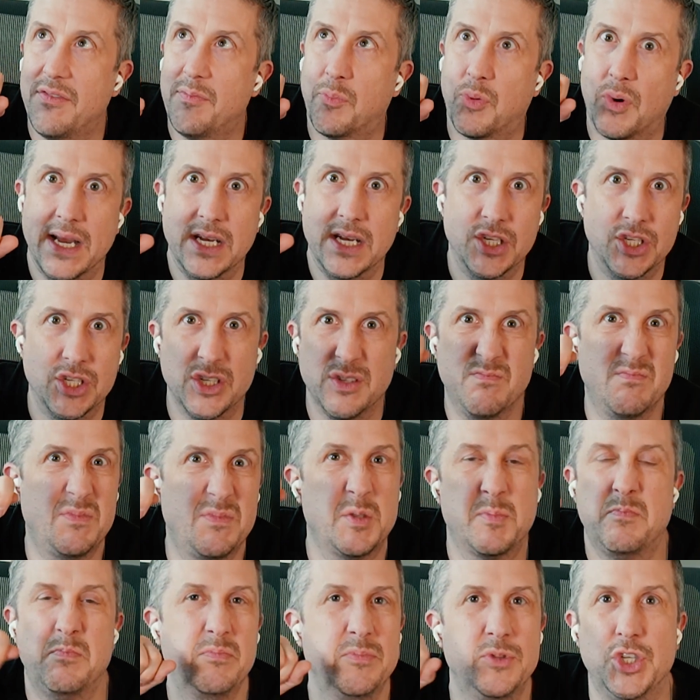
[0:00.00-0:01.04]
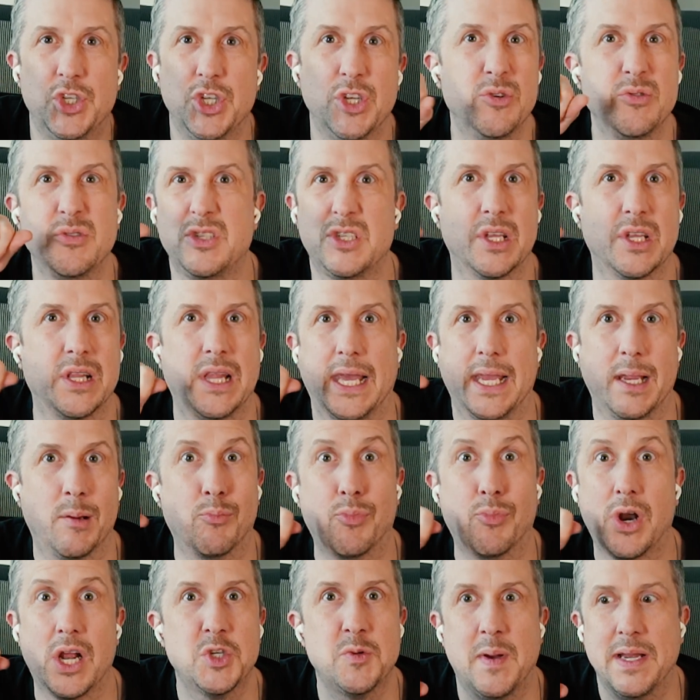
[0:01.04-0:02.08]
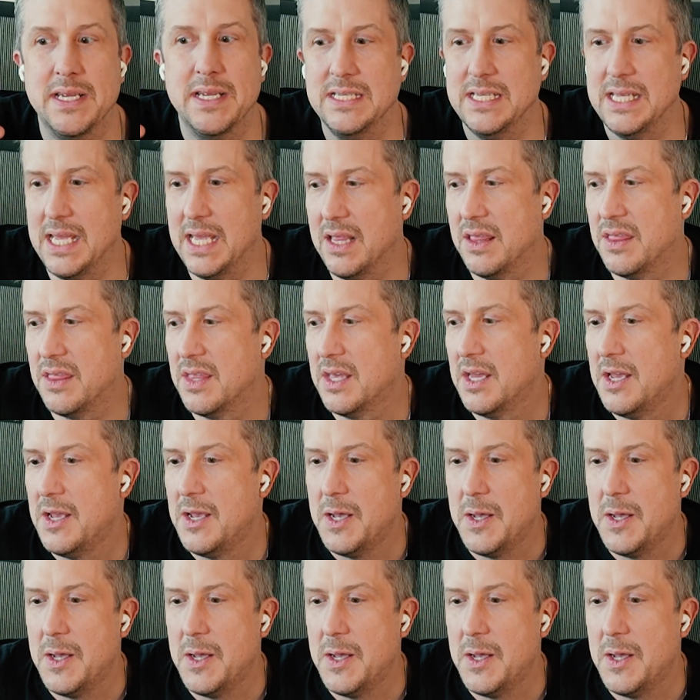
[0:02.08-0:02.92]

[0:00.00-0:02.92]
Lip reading: Brain juice to like brush my teeth,